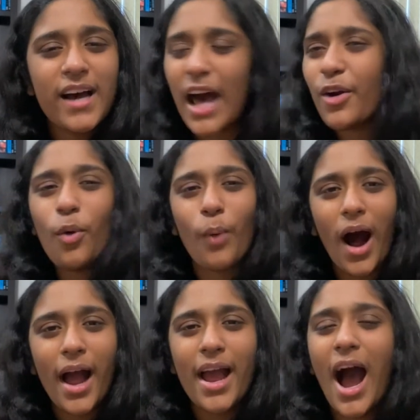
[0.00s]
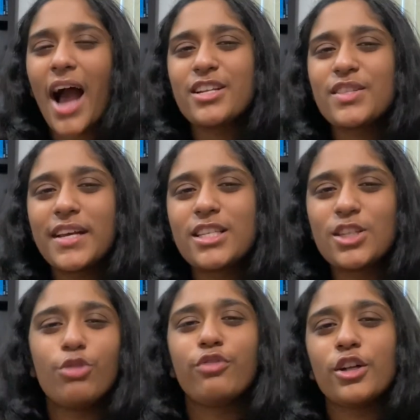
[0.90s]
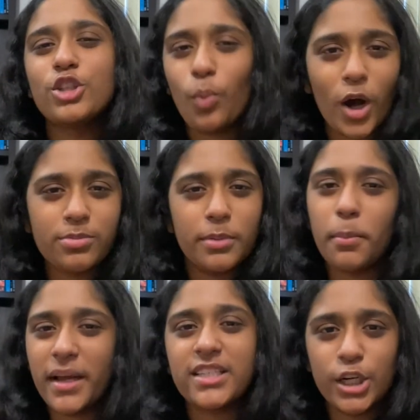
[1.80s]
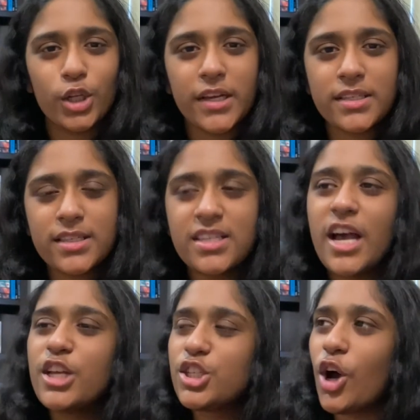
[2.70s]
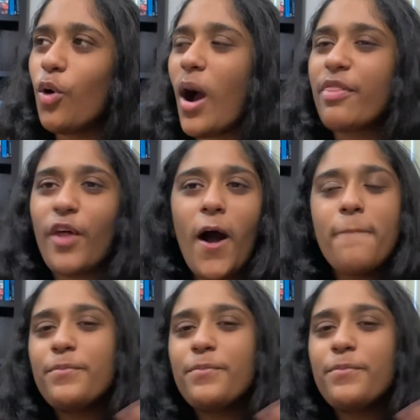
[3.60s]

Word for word: I don't know why, I just think it's so fun to watch people make tier lists. So I thought,